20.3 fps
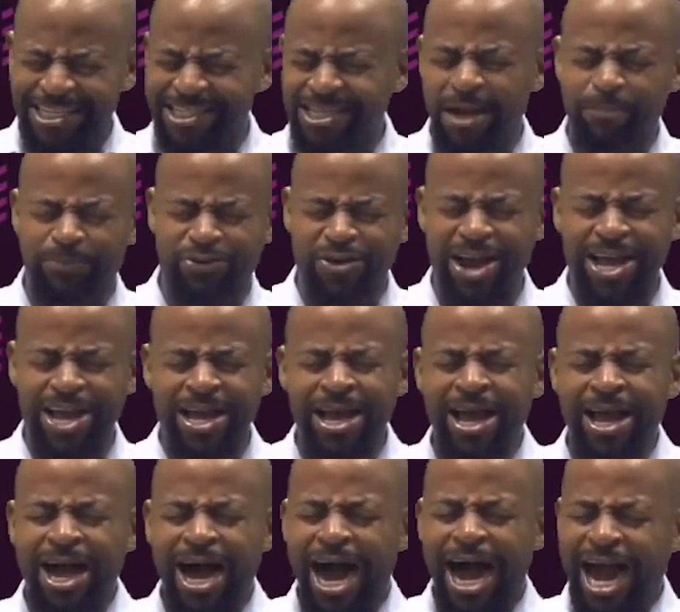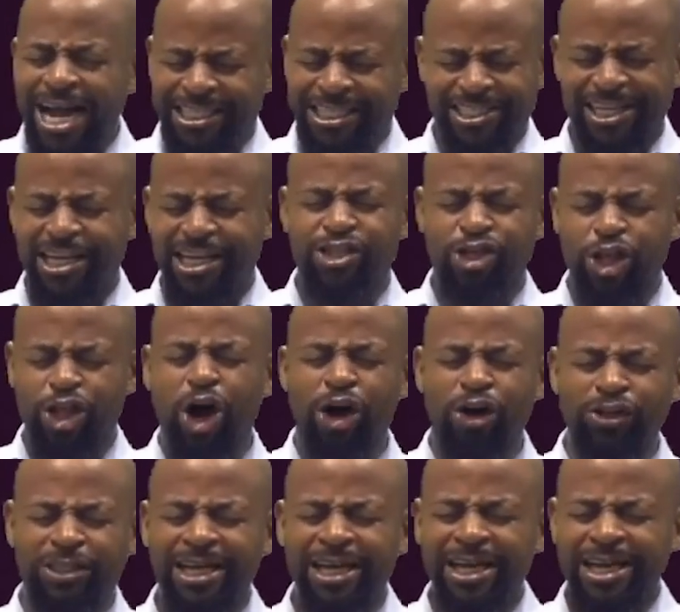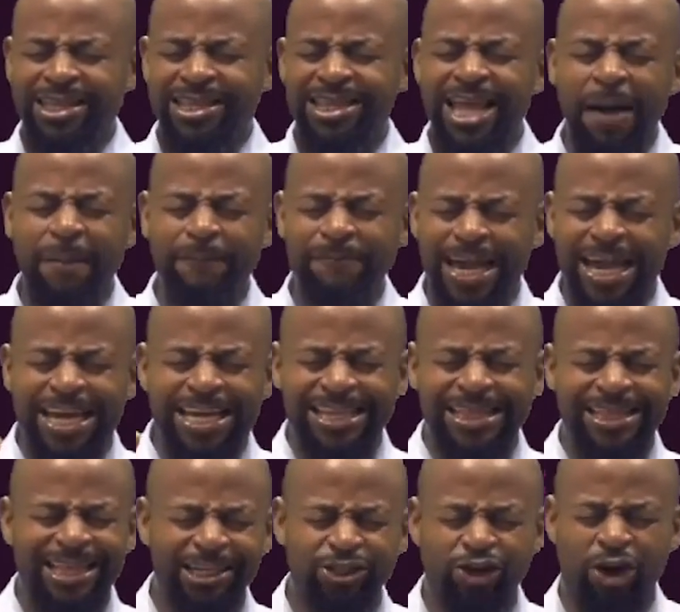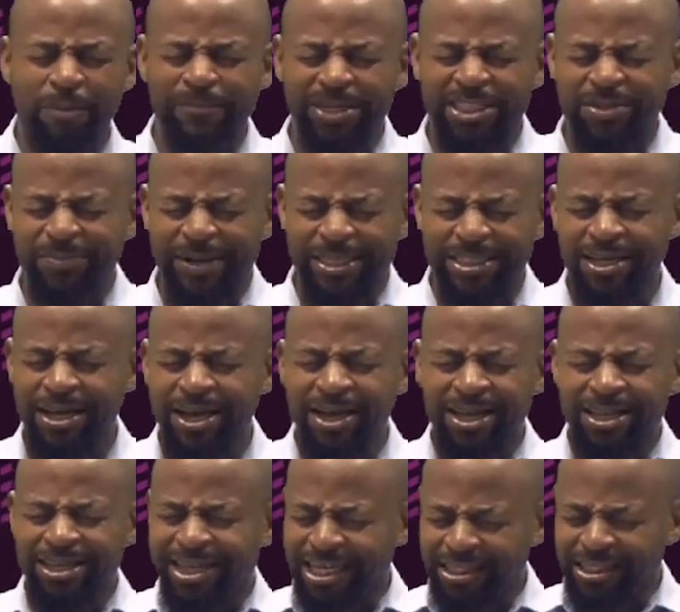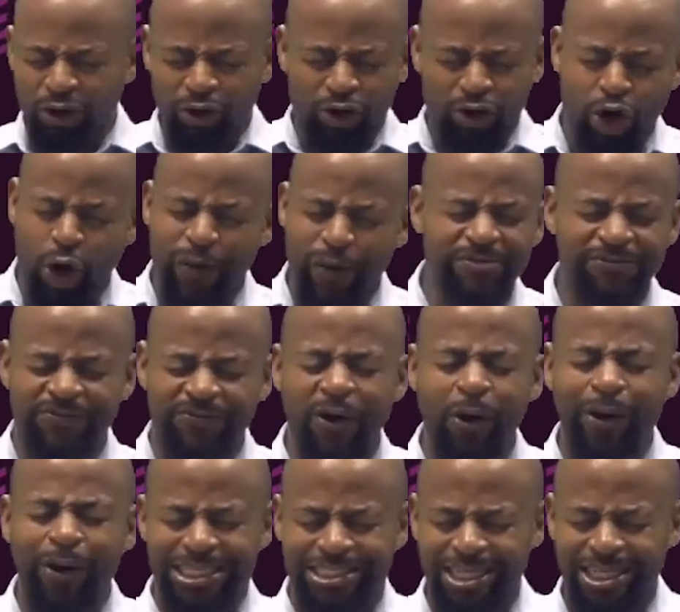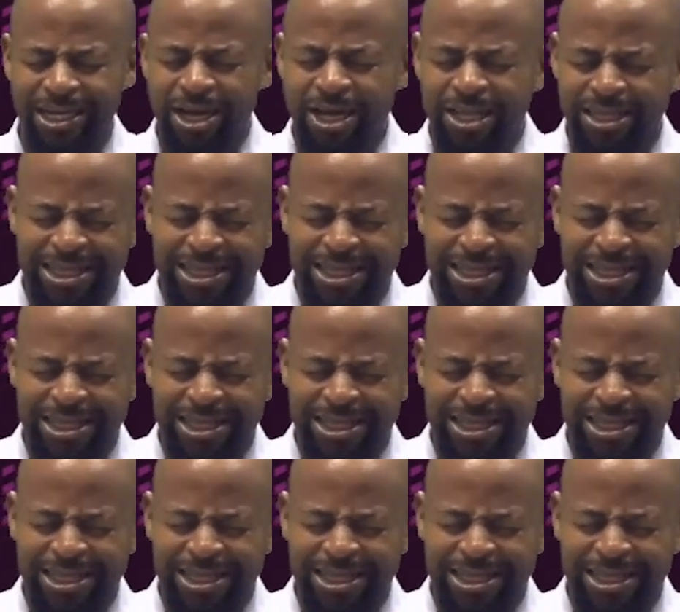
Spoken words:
As I pray, I trust, Lord, they are making that commitment that going forward,